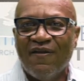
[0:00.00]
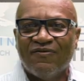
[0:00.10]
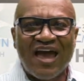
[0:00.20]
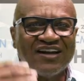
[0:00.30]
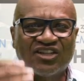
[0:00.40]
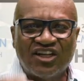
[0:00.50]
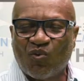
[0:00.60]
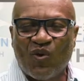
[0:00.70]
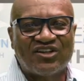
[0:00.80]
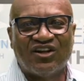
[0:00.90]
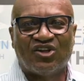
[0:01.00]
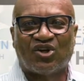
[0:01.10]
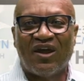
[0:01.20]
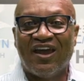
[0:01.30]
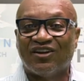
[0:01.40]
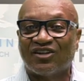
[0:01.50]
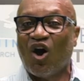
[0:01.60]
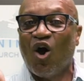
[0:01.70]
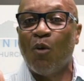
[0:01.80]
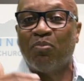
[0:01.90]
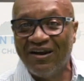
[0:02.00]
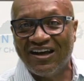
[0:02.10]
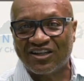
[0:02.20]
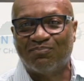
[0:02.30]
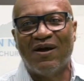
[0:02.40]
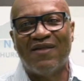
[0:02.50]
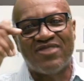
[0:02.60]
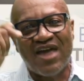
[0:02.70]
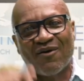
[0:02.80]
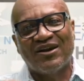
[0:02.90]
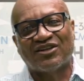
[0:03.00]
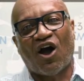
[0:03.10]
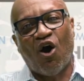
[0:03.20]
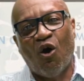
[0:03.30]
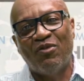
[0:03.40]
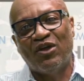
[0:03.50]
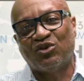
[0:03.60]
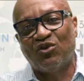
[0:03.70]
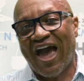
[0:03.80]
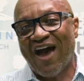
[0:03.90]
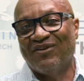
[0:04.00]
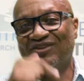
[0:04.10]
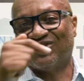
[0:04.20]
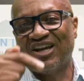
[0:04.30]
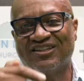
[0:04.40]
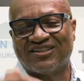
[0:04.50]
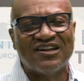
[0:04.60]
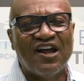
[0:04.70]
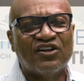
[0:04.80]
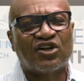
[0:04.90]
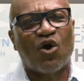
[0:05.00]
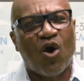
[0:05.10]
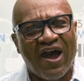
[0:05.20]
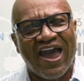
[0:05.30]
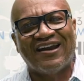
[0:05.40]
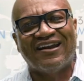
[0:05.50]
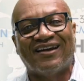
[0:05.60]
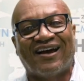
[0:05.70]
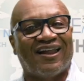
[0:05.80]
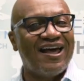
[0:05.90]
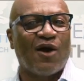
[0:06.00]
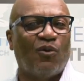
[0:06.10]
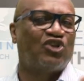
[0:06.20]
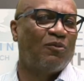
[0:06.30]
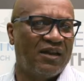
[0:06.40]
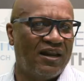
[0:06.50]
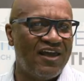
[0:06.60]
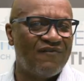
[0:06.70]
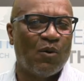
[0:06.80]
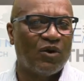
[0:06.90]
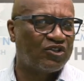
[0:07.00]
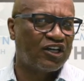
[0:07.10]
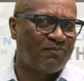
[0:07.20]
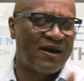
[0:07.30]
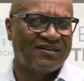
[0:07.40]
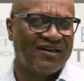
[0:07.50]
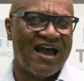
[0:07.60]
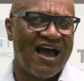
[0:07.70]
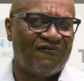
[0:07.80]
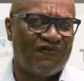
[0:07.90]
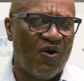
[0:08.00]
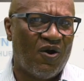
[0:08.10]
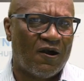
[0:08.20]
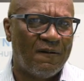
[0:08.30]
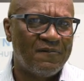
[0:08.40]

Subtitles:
That situation that you're in is hopeless, but there is a hope that you have in Jesus. So go ahead and declare what you believe and what you're expecting God for.